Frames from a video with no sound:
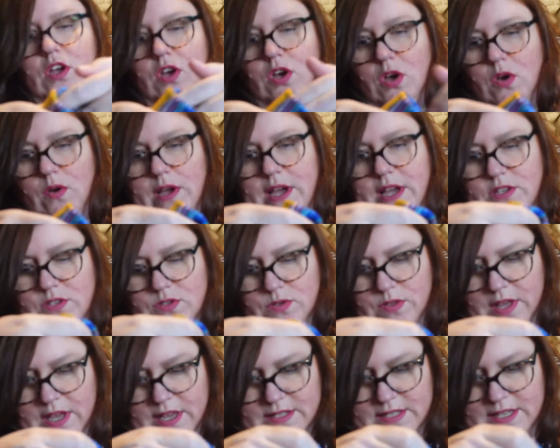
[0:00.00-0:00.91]
Okay, so
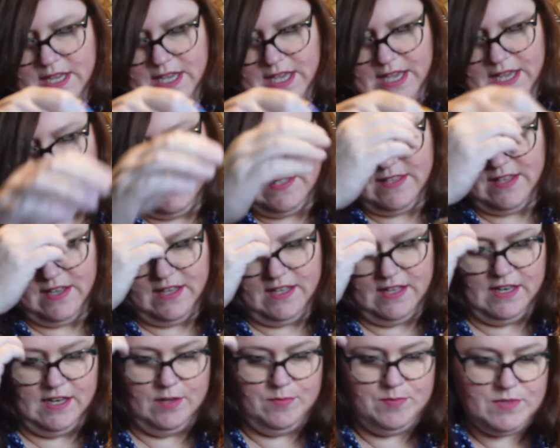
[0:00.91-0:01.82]
that is the
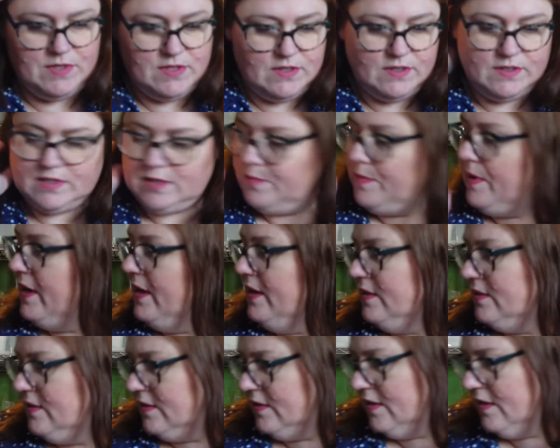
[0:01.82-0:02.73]
elliptical
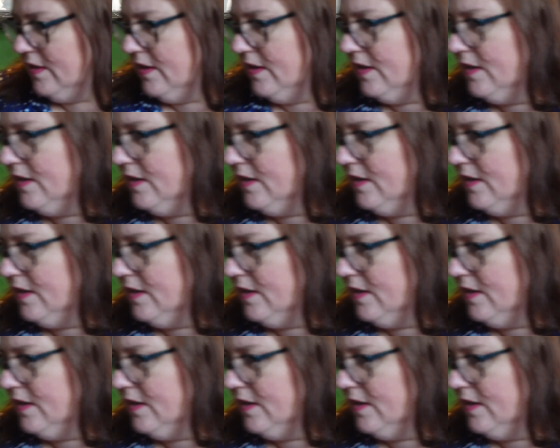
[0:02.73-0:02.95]
spaced.